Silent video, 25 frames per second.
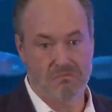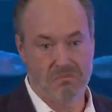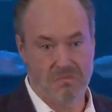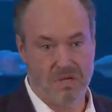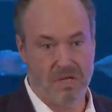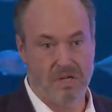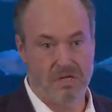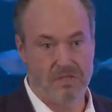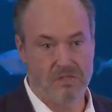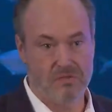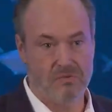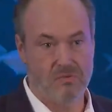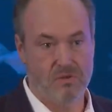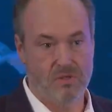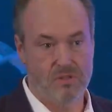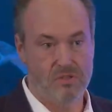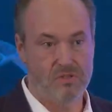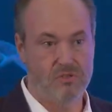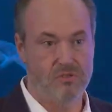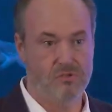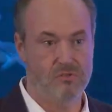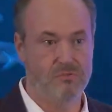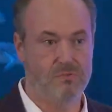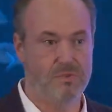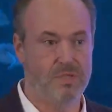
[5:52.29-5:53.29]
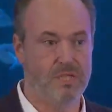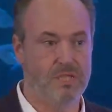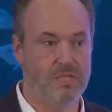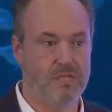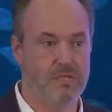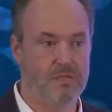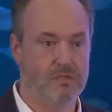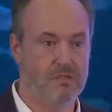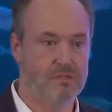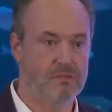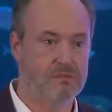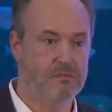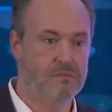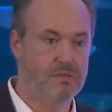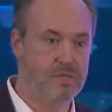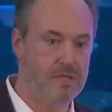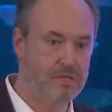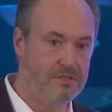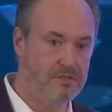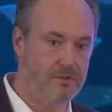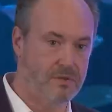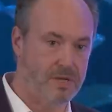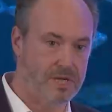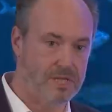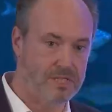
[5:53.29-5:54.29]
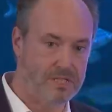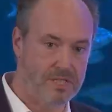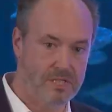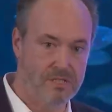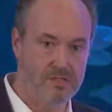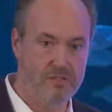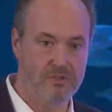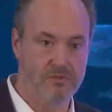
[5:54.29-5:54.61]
are you going to be interested